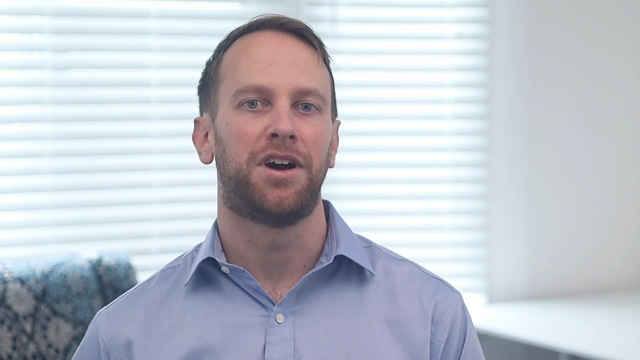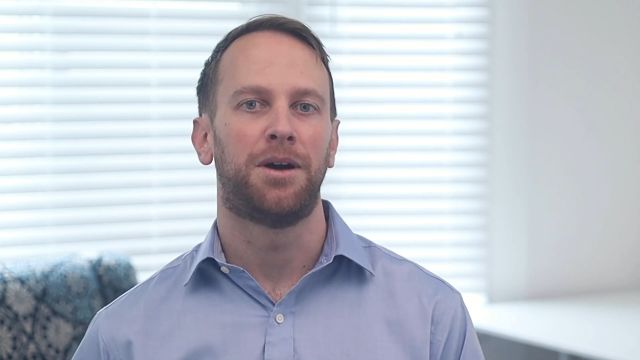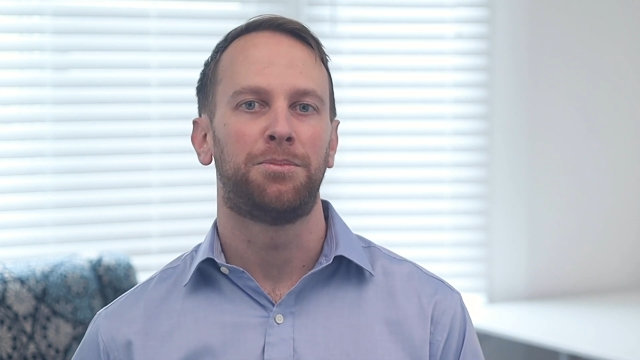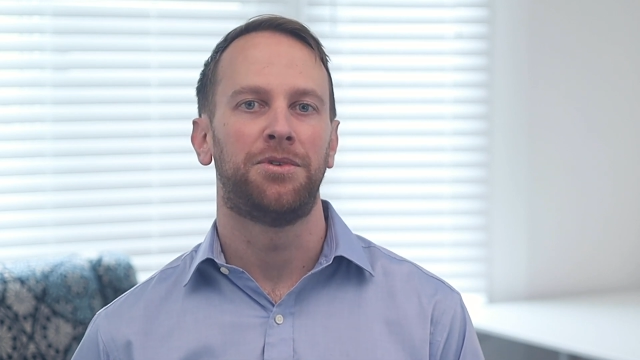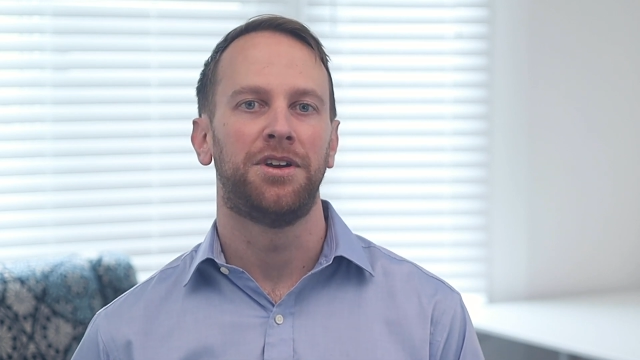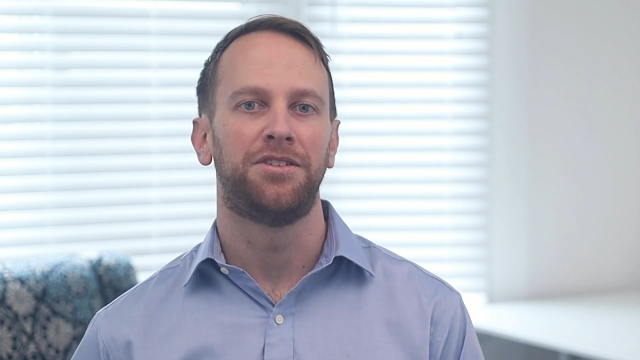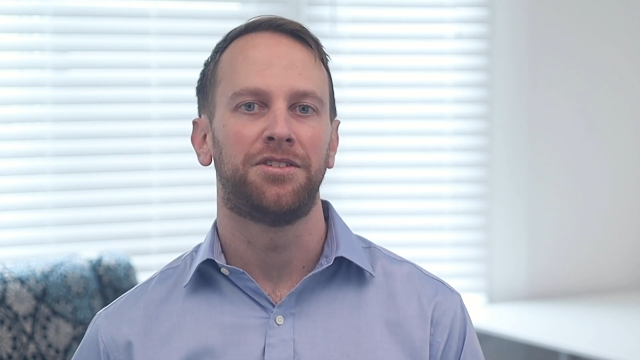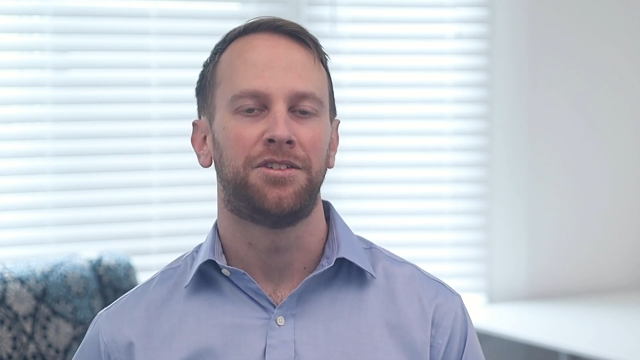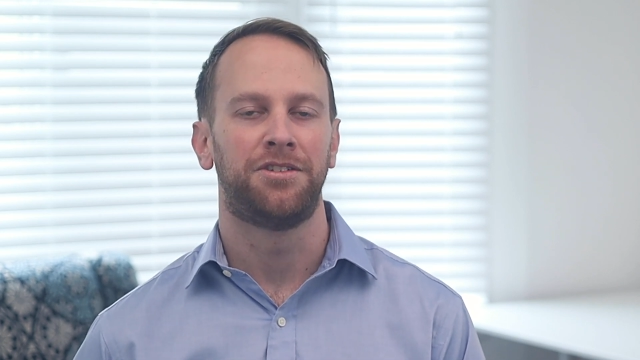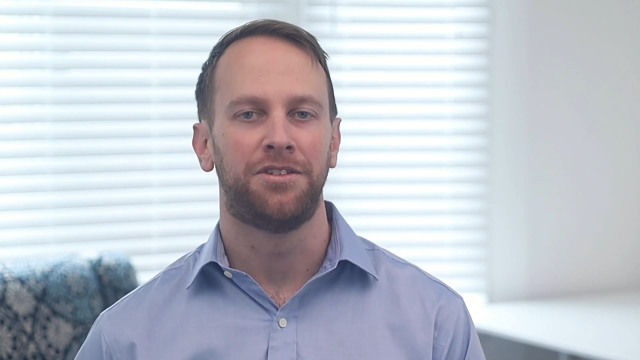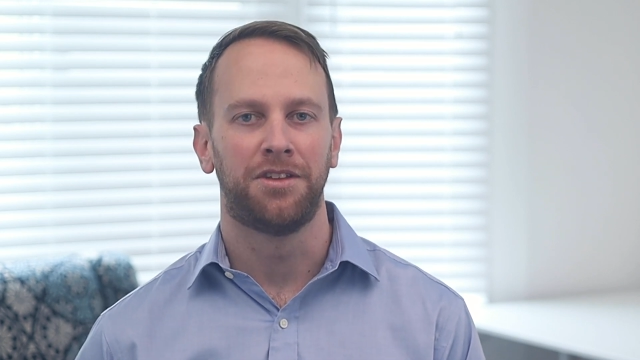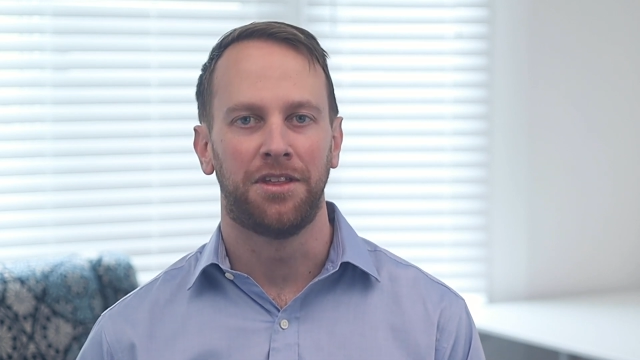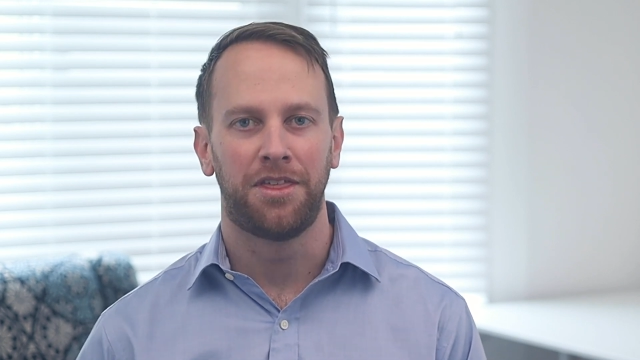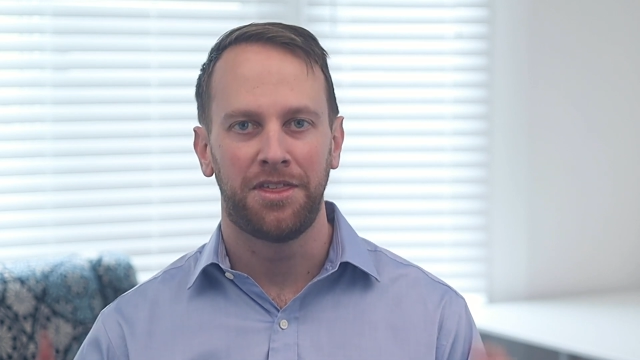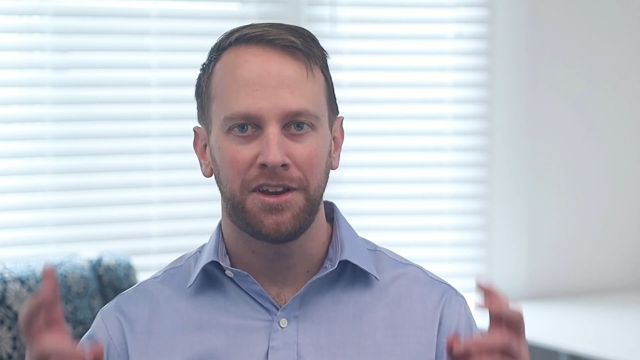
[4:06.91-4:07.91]
operates under
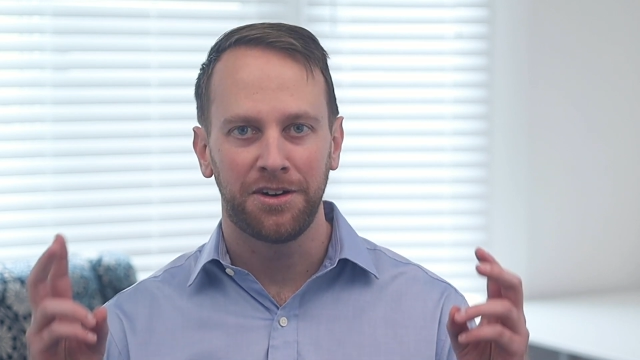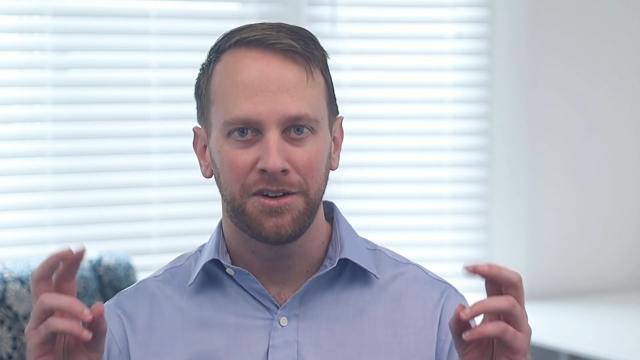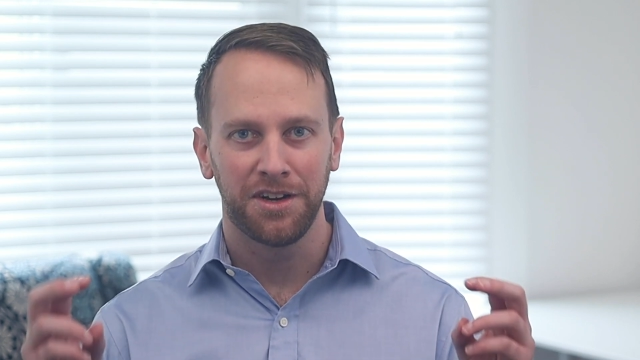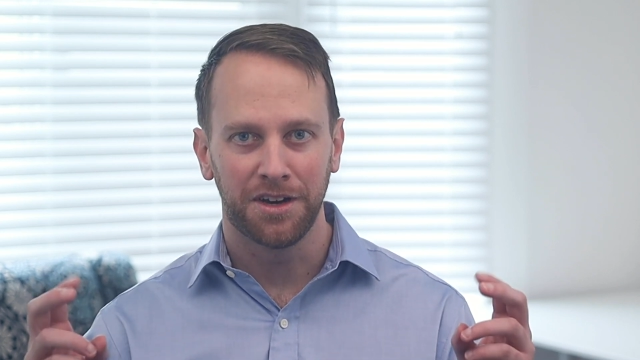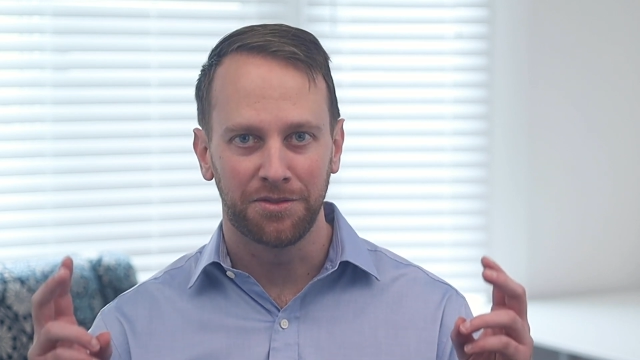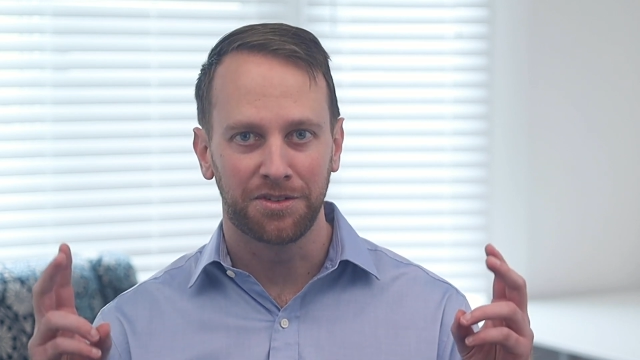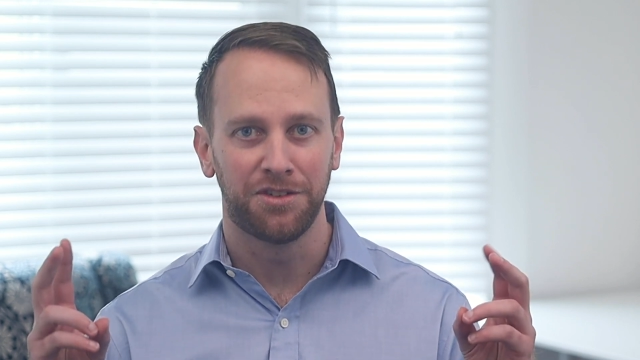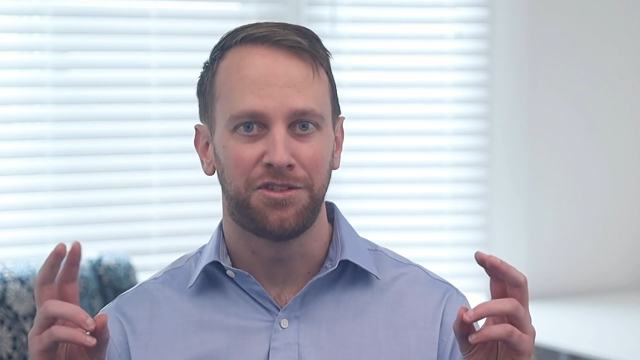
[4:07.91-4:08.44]
the theory of